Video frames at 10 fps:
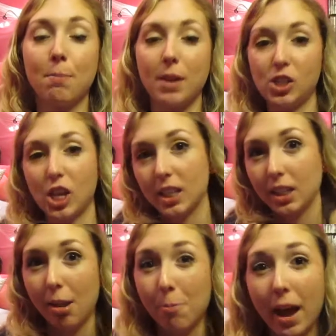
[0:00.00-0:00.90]
my
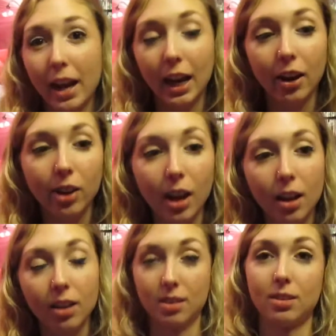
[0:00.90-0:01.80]
chest and back
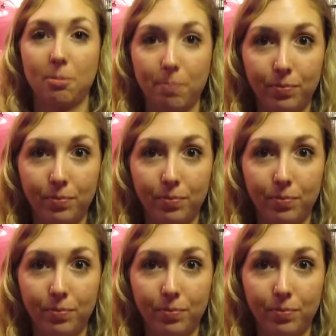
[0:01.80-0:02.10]
area because